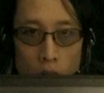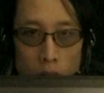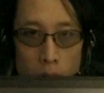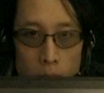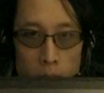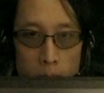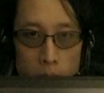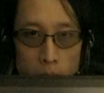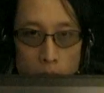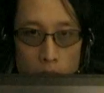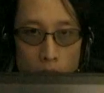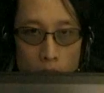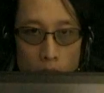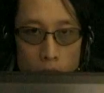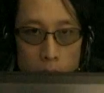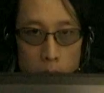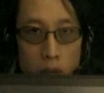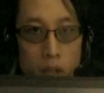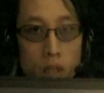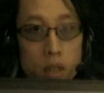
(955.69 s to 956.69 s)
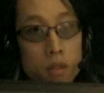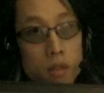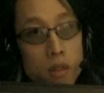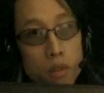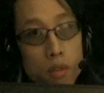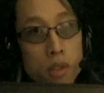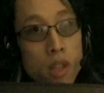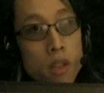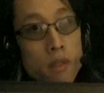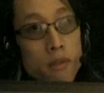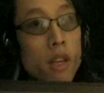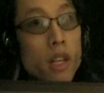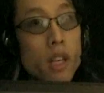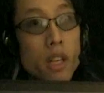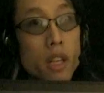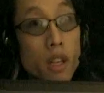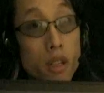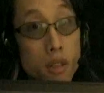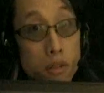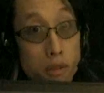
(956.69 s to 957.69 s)
um, and I'm going to use
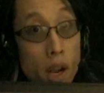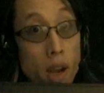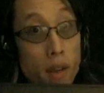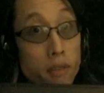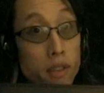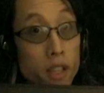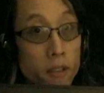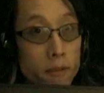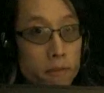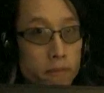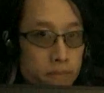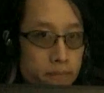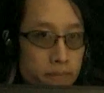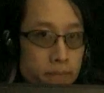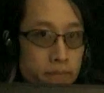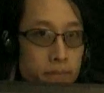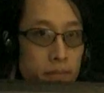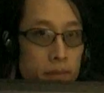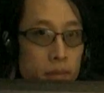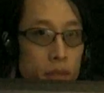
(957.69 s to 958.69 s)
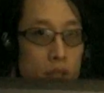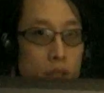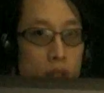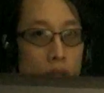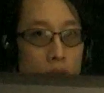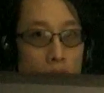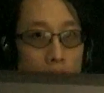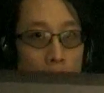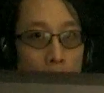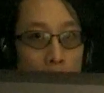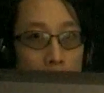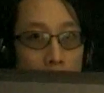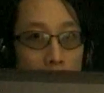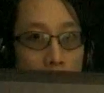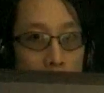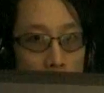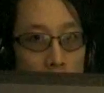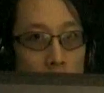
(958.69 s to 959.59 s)
inventing and drafting. So